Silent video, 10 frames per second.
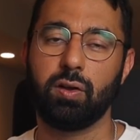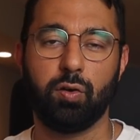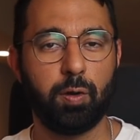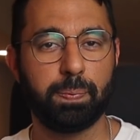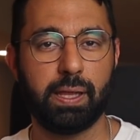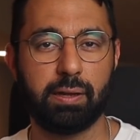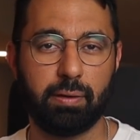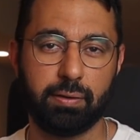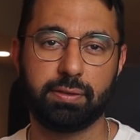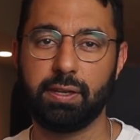or playing
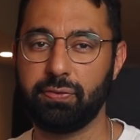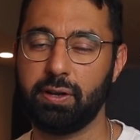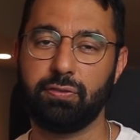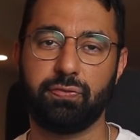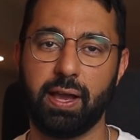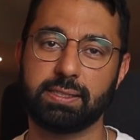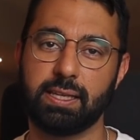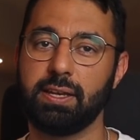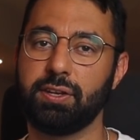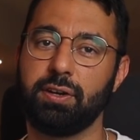around with different effects
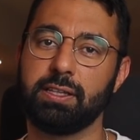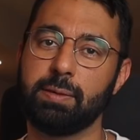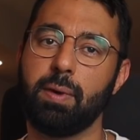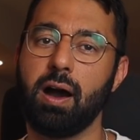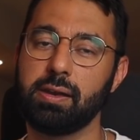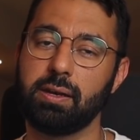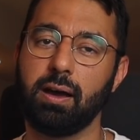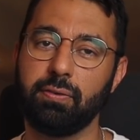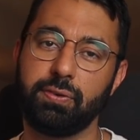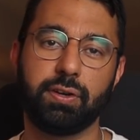and turning them on and
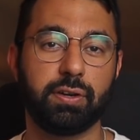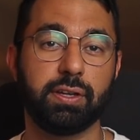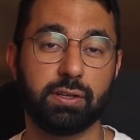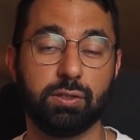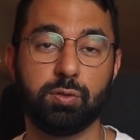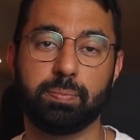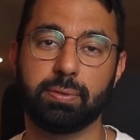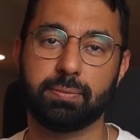off during your loop.